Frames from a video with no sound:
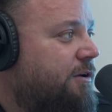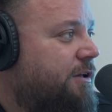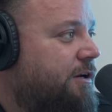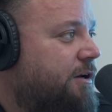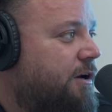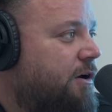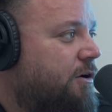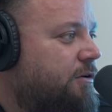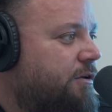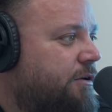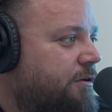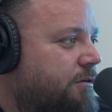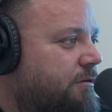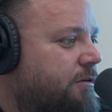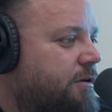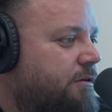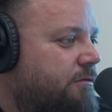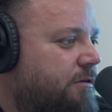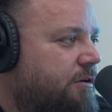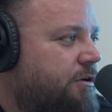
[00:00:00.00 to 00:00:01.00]
You know
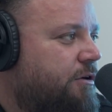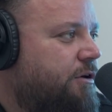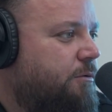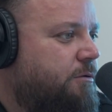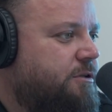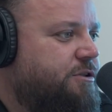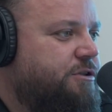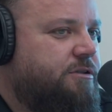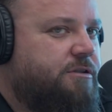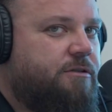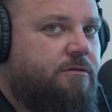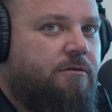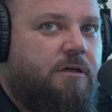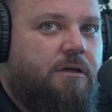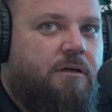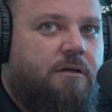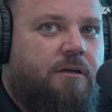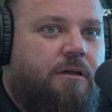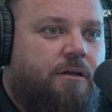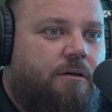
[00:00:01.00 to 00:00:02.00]
what you're
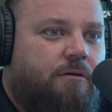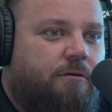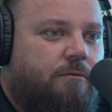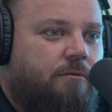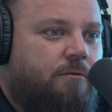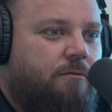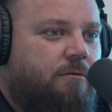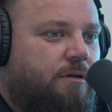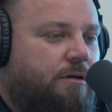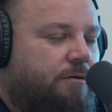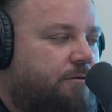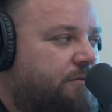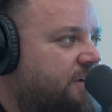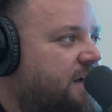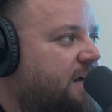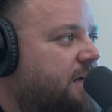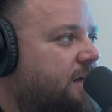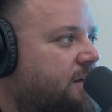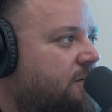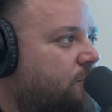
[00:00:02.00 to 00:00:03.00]
doing. You
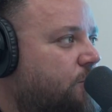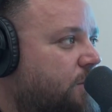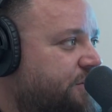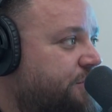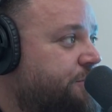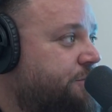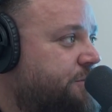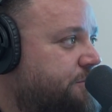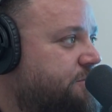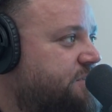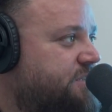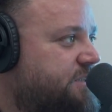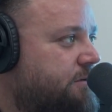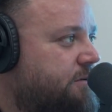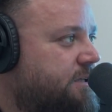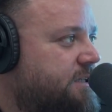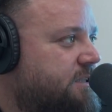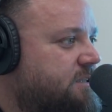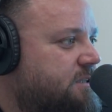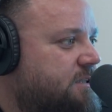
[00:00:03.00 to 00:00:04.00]
take what you do
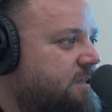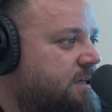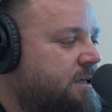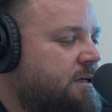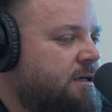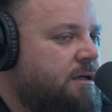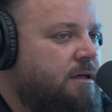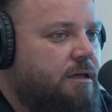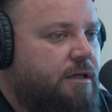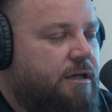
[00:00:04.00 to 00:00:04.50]
seriously.